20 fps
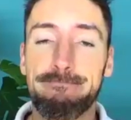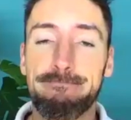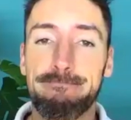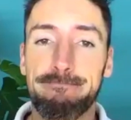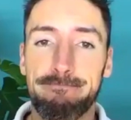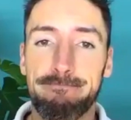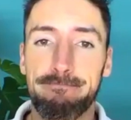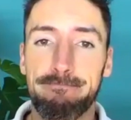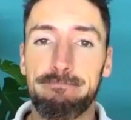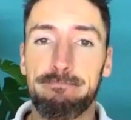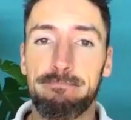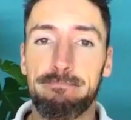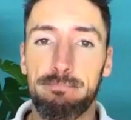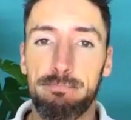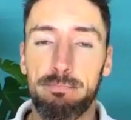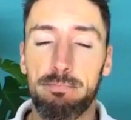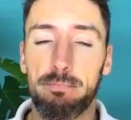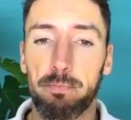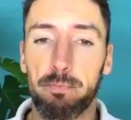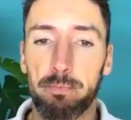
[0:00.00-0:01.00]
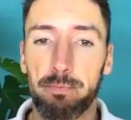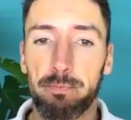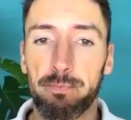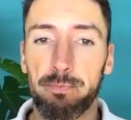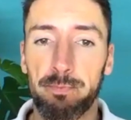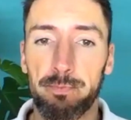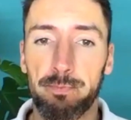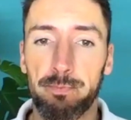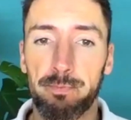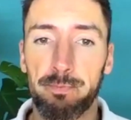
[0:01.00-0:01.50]
postgraduate
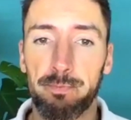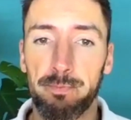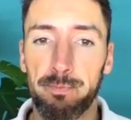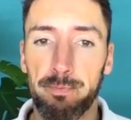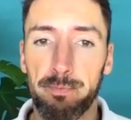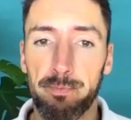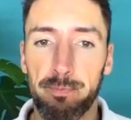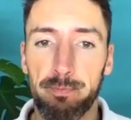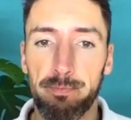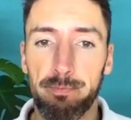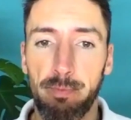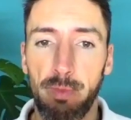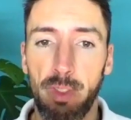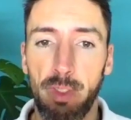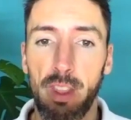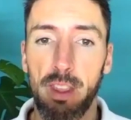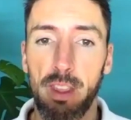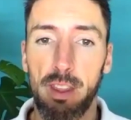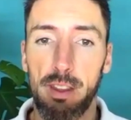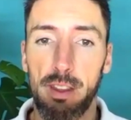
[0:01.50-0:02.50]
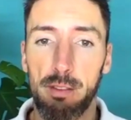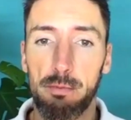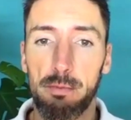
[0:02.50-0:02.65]
immunology training now for 20 years.